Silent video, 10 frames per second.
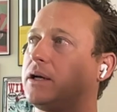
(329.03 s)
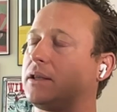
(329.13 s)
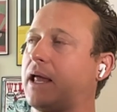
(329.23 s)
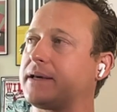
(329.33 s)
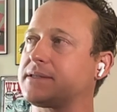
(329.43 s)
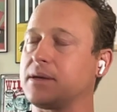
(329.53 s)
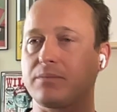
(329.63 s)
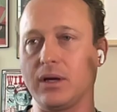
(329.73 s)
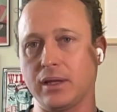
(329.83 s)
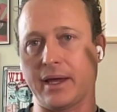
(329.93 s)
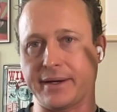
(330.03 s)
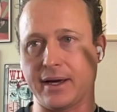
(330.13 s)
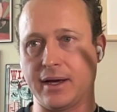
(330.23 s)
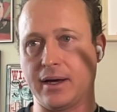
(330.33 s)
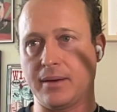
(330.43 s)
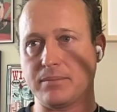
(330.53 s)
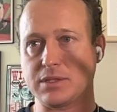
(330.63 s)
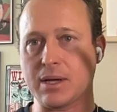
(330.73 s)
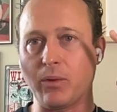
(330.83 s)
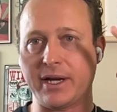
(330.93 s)
like
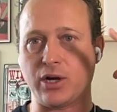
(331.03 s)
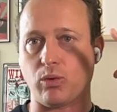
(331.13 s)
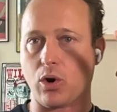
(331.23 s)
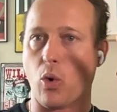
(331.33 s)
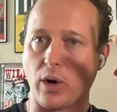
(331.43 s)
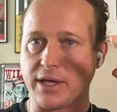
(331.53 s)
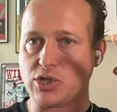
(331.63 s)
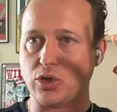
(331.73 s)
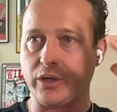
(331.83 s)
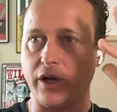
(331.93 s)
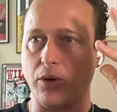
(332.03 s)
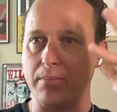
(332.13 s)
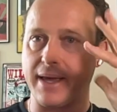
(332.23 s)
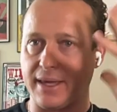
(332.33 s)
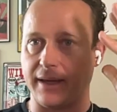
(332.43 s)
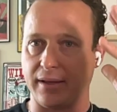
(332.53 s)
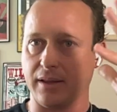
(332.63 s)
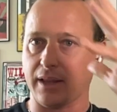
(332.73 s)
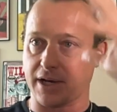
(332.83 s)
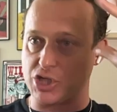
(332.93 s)
someone in a recording studio making
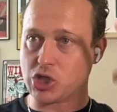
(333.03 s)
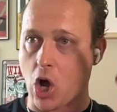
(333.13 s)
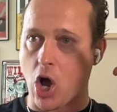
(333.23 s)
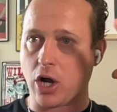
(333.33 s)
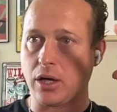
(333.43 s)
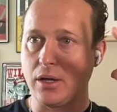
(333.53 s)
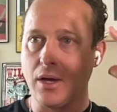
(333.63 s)
like a song,